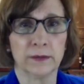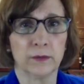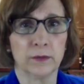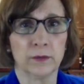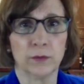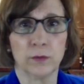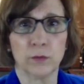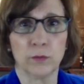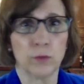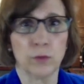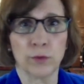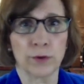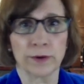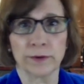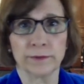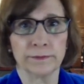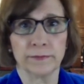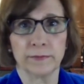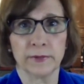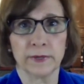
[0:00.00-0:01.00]

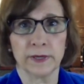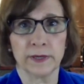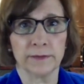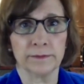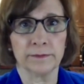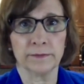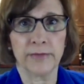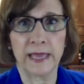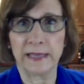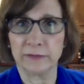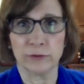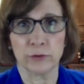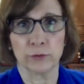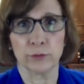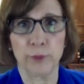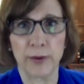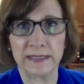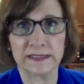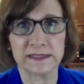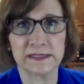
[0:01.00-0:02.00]
or uh, had their
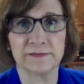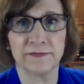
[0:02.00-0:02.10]
rights